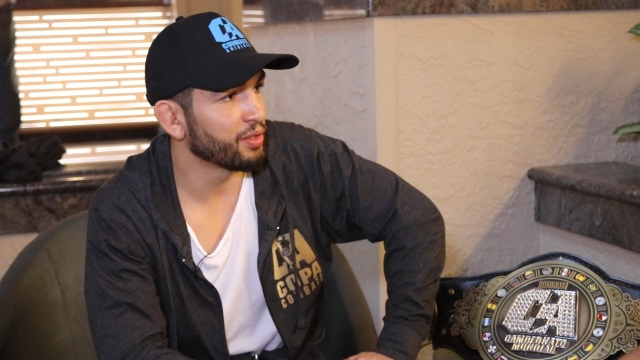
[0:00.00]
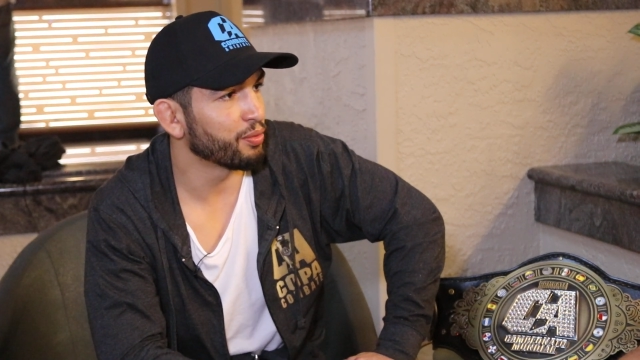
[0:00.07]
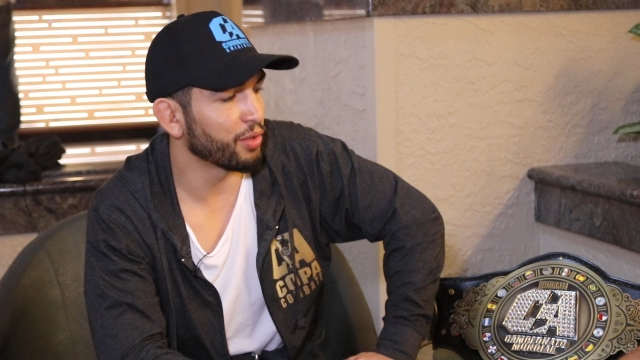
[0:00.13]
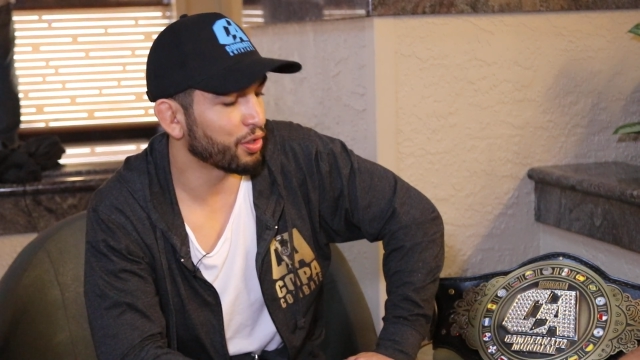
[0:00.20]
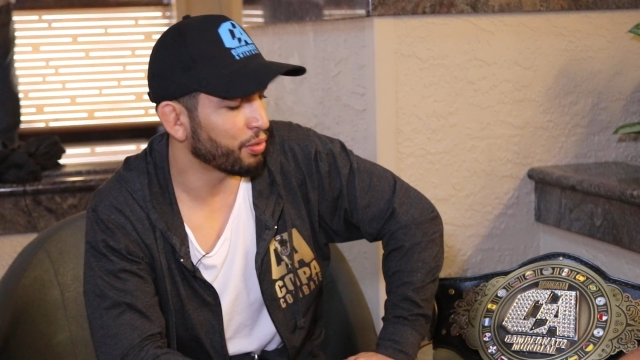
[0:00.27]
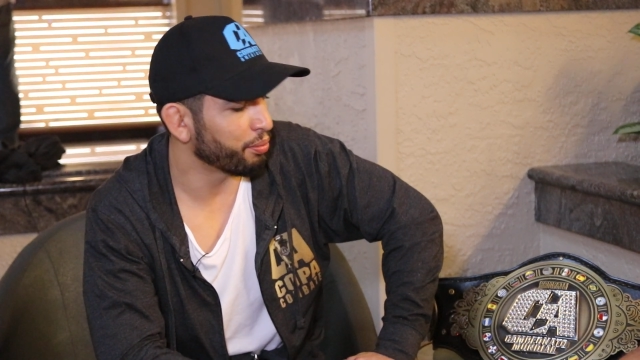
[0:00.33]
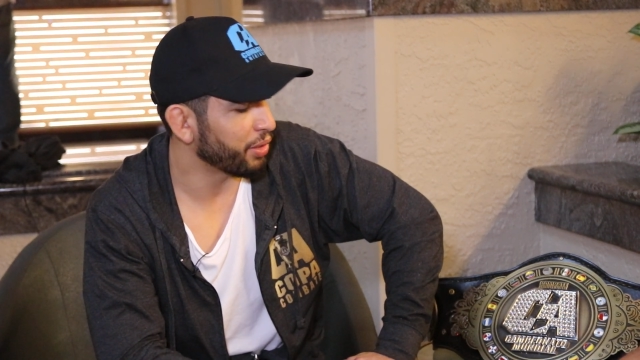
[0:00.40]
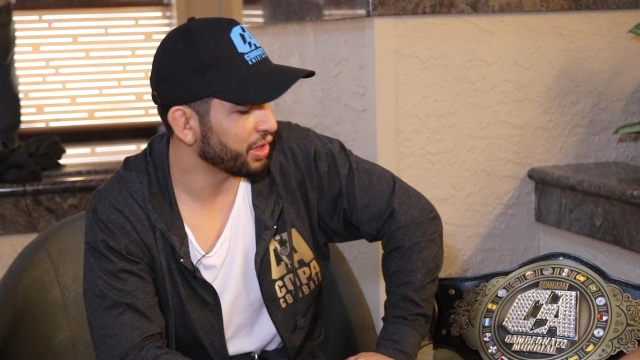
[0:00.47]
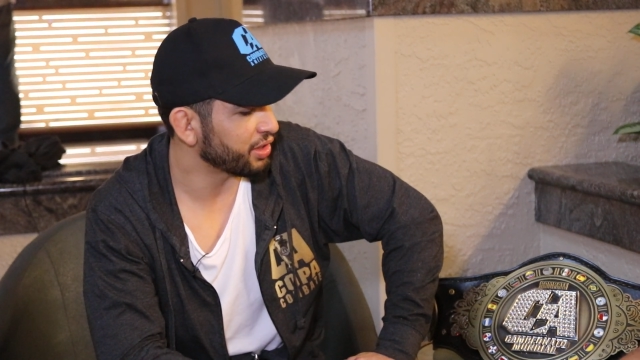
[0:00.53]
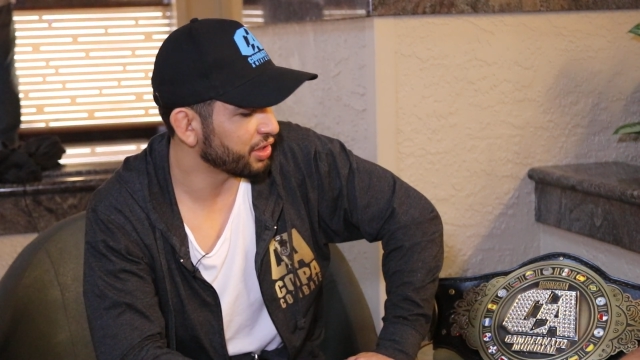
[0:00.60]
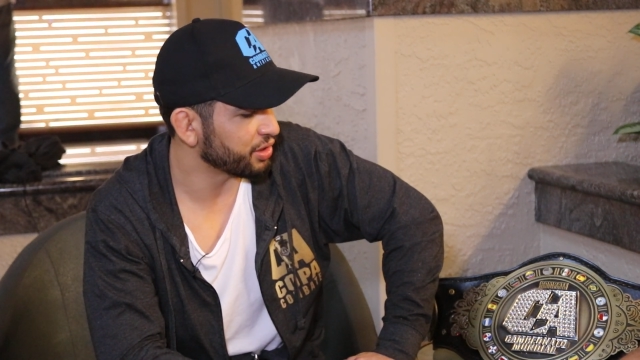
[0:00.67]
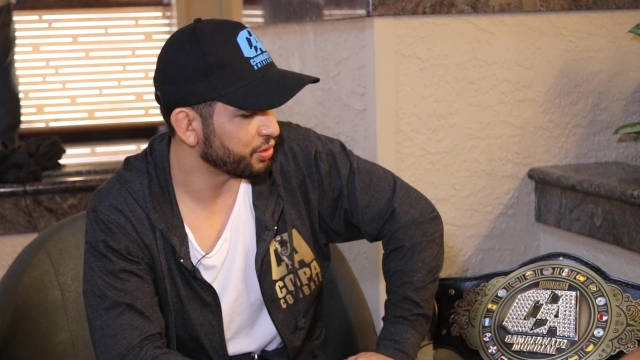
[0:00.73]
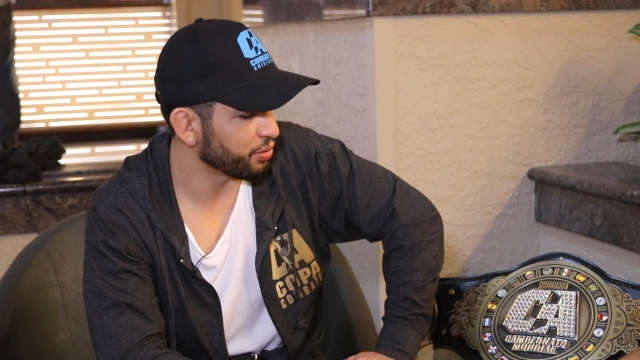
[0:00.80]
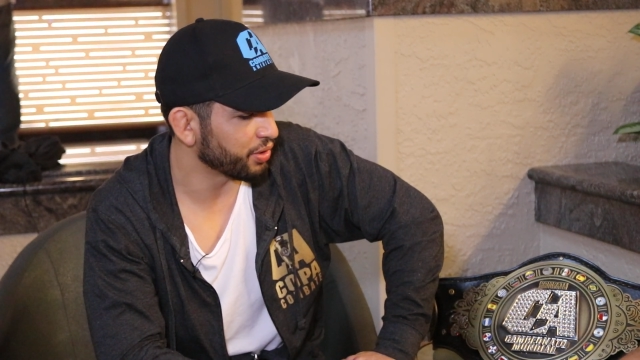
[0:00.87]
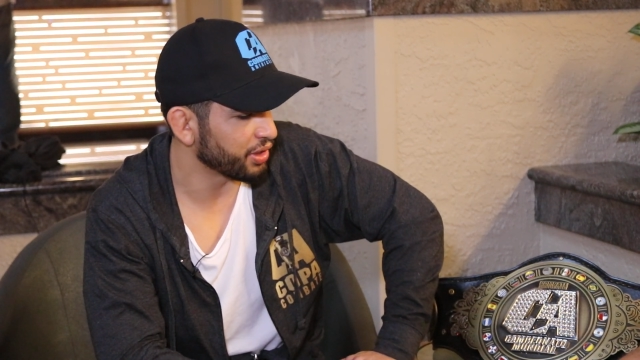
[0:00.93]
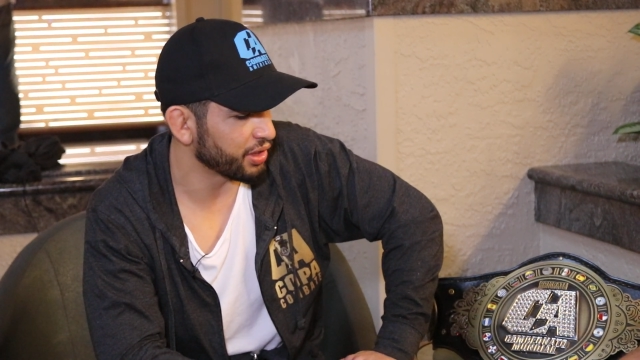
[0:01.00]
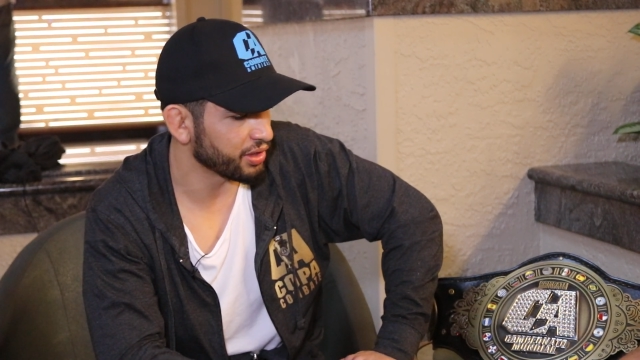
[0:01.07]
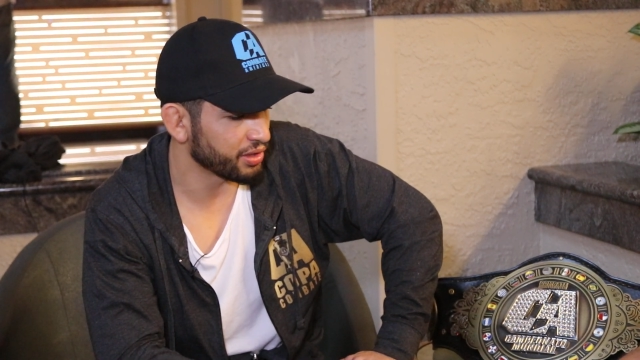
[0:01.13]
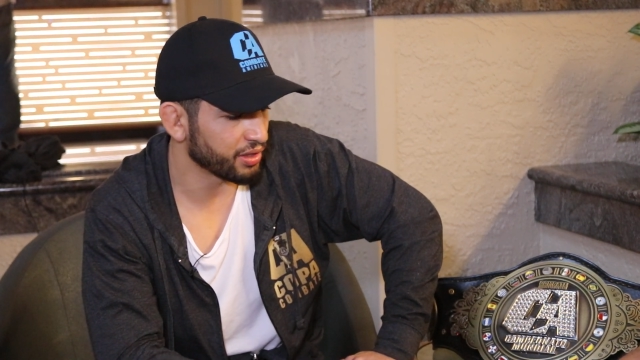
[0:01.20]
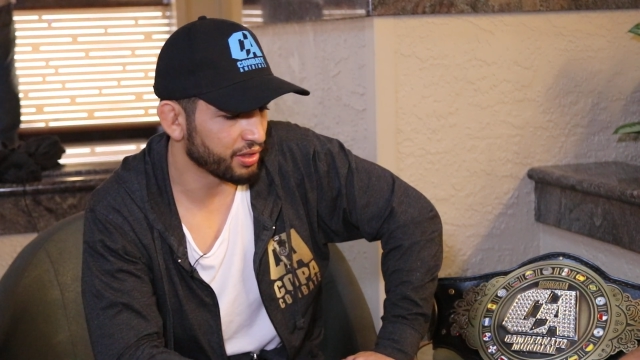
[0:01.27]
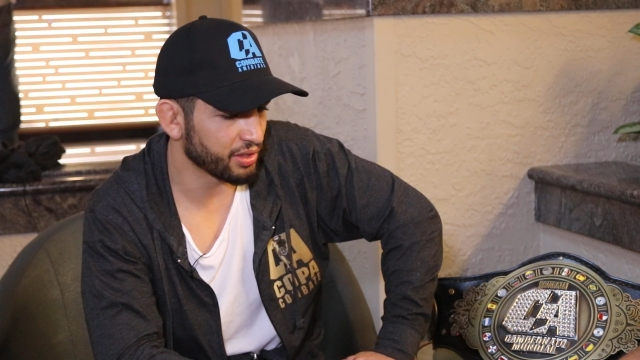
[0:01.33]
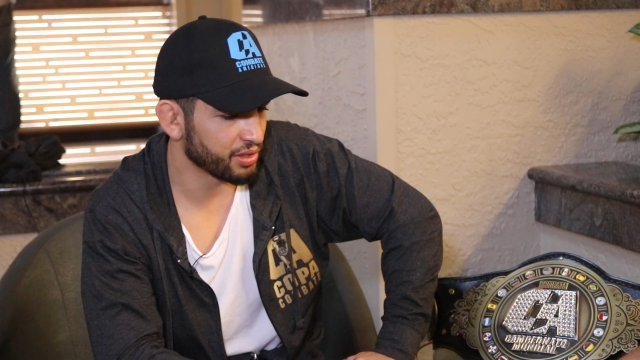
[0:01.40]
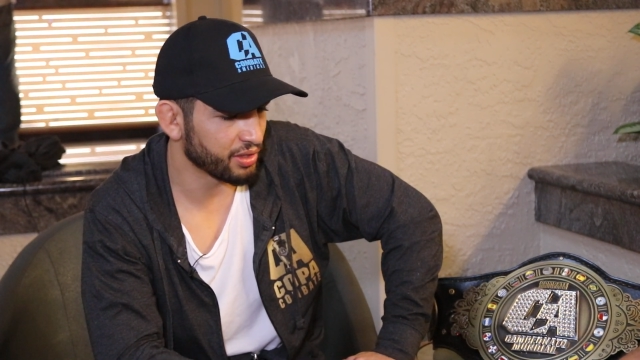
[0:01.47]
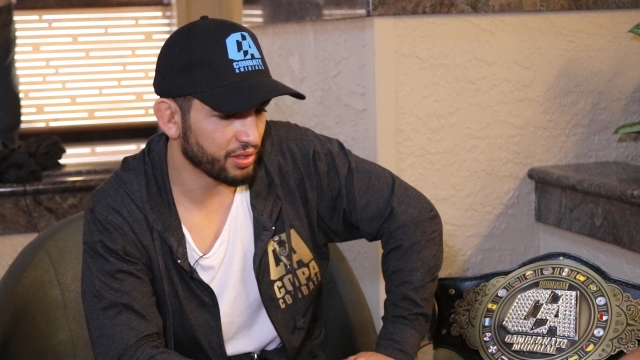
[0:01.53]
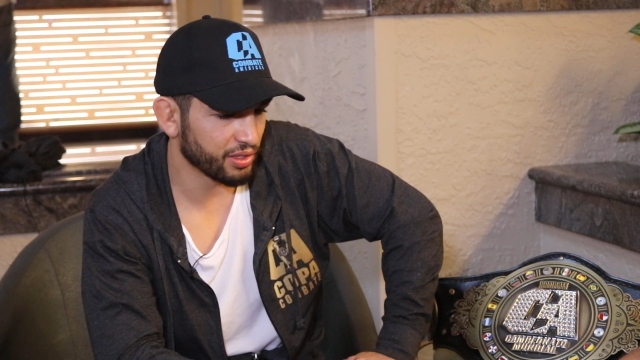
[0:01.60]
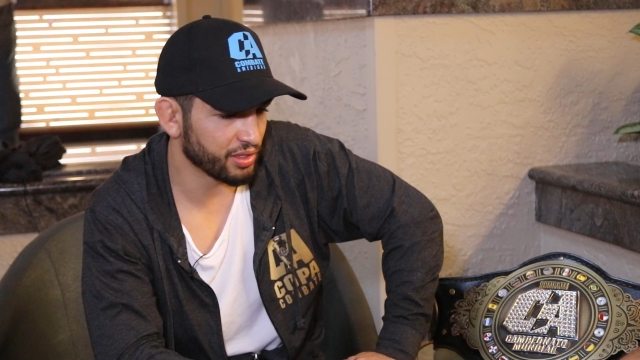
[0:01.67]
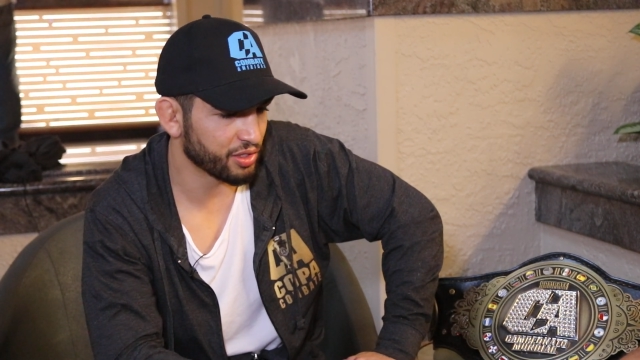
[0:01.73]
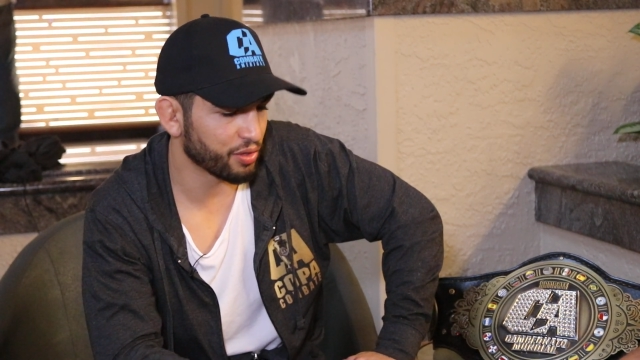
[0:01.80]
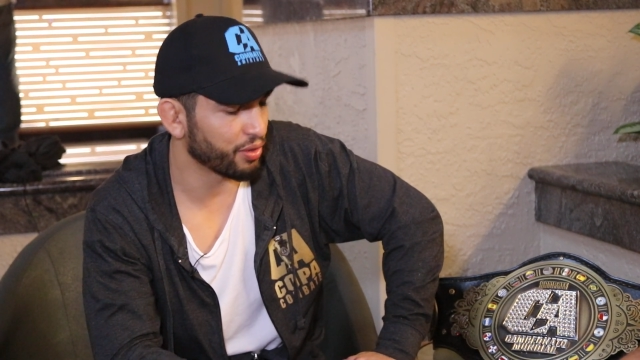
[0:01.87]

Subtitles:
what Combate is doing is it's